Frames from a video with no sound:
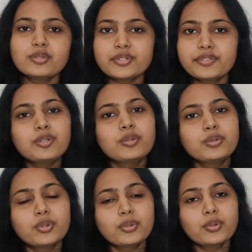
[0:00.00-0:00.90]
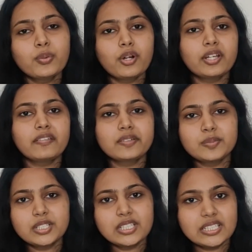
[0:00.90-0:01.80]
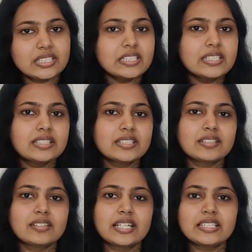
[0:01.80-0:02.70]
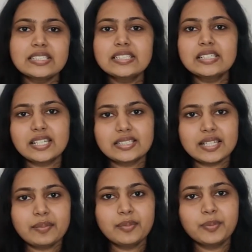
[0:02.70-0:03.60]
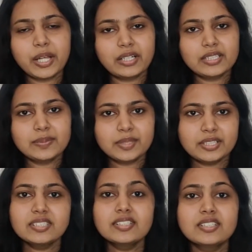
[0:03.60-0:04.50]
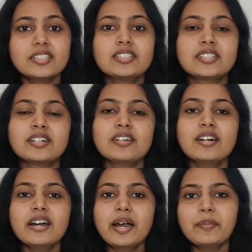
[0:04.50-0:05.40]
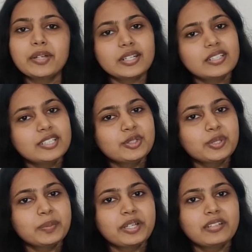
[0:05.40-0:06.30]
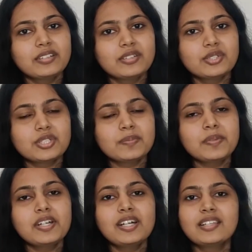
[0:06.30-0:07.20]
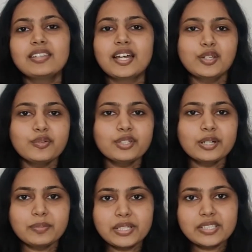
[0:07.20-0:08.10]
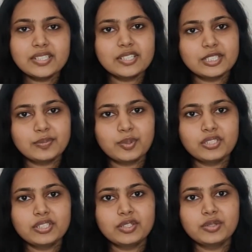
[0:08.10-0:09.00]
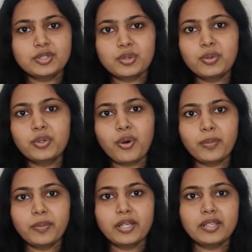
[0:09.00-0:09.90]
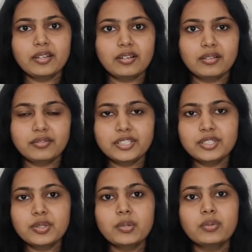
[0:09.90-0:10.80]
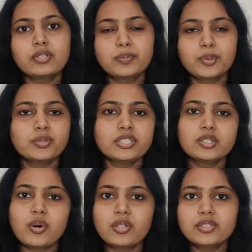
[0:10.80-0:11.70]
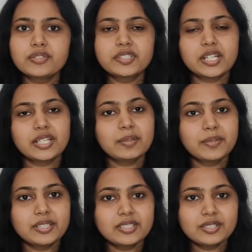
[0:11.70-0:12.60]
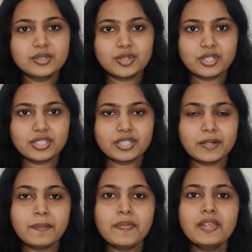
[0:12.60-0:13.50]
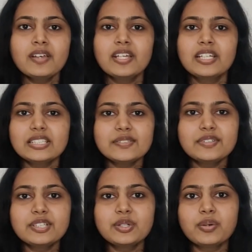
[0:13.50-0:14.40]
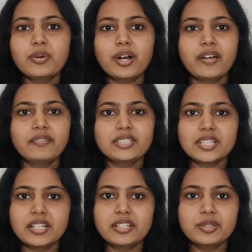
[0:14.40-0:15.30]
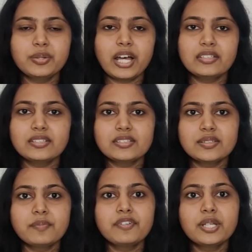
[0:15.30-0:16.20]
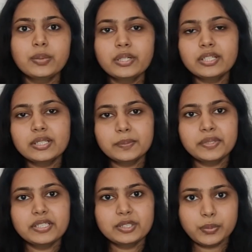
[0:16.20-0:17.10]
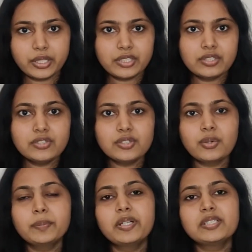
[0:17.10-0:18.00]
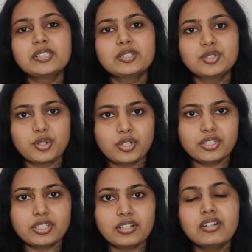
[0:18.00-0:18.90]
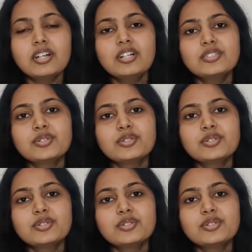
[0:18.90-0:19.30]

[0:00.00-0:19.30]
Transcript: For those of you who don't know what FMG is, it's a licensing exam to practice medicine in India. I'm currently doing my internship. Thank you for the amazing response that you showed on my video, The Pros and Cons of Studying Medicine in Georgia. In this video, I've decided to answer some frequently repeated questions on medicine in Georgia.